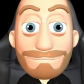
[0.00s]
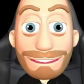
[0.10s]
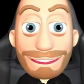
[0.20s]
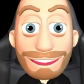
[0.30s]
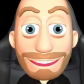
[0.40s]
to
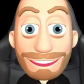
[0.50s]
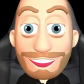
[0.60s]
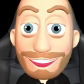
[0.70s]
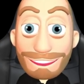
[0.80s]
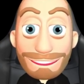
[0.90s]
be
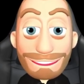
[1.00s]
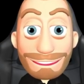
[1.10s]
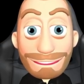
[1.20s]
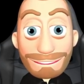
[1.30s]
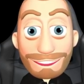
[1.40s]
used at this
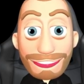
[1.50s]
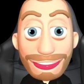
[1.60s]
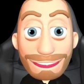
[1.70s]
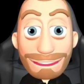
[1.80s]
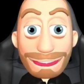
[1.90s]
point,
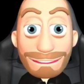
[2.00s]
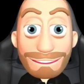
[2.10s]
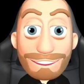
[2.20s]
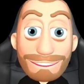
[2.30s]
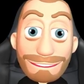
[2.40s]

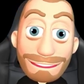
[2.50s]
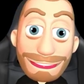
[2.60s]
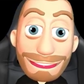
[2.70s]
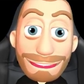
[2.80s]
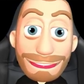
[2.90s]
we like
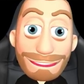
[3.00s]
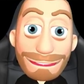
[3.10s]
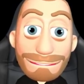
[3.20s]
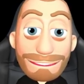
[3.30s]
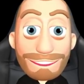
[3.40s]
that
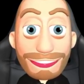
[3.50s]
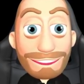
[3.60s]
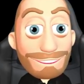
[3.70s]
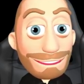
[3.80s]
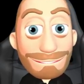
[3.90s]
everyone's going to
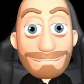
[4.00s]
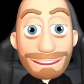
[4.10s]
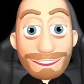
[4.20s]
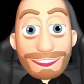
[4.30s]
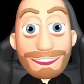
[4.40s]
get to see
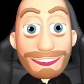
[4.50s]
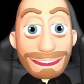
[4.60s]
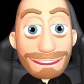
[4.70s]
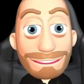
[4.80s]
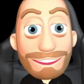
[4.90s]
what sets
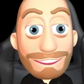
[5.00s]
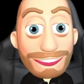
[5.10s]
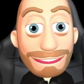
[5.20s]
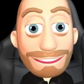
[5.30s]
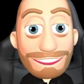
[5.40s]
us apart
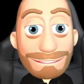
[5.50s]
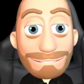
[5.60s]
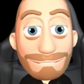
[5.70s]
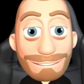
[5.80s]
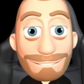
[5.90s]

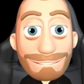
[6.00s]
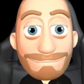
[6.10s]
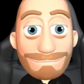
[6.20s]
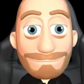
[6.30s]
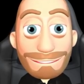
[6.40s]
in
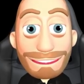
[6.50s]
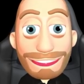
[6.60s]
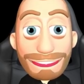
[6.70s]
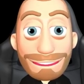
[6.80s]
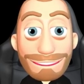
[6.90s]
the
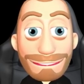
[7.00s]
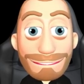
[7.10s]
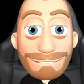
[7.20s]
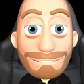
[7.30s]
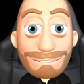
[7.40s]
LP.
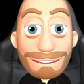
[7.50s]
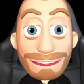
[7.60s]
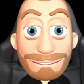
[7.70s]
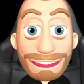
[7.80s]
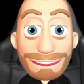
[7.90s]
All
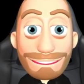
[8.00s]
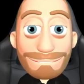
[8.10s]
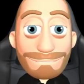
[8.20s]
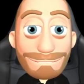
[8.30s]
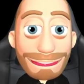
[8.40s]
right.
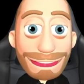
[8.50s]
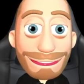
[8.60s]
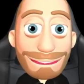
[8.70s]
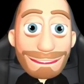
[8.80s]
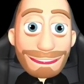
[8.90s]
Talk to you guys
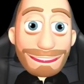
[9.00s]
later.